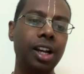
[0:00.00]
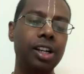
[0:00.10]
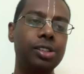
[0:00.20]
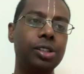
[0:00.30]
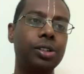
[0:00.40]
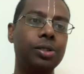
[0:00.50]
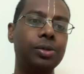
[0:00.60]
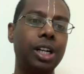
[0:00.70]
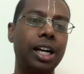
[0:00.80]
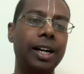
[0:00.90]

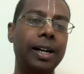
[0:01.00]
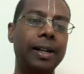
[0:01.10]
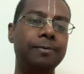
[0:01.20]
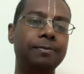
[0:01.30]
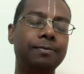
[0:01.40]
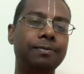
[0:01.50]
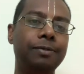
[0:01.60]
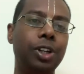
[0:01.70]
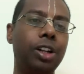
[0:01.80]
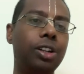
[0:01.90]
So
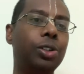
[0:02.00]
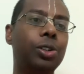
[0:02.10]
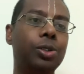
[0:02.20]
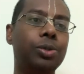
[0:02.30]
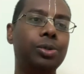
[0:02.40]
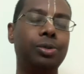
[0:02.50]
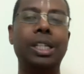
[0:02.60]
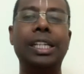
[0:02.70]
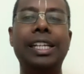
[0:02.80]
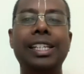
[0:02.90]
we all know
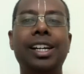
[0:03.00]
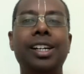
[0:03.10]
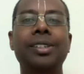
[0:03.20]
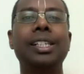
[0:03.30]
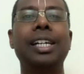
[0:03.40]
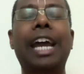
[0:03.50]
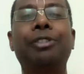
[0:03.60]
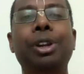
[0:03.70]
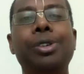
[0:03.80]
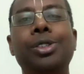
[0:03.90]
in India,
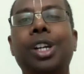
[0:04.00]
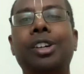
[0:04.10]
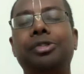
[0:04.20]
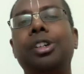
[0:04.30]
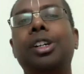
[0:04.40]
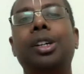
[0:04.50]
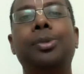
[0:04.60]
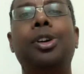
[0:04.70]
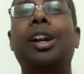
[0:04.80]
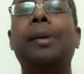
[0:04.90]
everyone would have heard
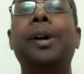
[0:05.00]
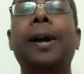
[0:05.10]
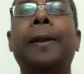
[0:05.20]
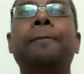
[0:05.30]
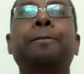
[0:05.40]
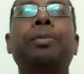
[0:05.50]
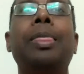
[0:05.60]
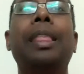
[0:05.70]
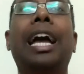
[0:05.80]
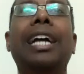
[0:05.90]
about Ramayana
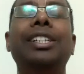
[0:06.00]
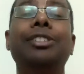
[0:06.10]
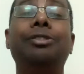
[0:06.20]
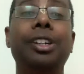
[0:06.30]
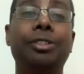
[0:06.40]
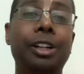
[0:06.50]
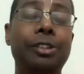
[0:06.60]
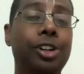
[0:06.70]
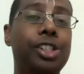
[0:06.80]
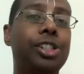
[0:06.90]
and different
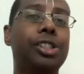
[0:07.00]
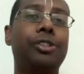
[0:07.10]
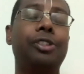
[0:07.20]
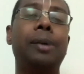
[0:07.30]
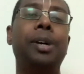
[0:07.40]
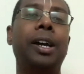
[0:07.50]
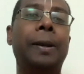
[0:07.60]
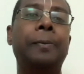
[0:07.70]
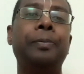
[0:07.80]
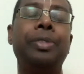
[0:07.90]
versions of
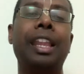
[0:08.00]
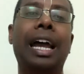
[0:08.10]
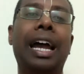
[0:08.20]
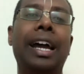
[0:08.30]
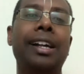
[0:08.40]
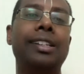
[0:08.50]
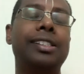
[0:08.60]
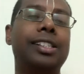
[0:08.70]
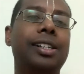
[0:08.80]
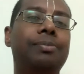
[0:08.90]
Ramayana
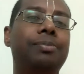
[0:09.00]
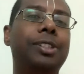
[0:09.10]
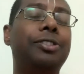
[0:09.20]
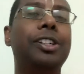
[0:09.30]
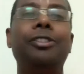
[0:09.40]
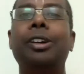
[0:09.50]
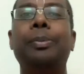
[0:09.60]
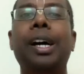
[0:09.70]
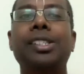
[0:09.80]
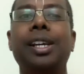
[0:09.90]
and
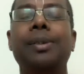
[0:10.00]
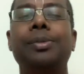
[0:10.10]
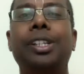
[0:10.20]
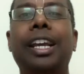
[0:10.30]
different pastimes.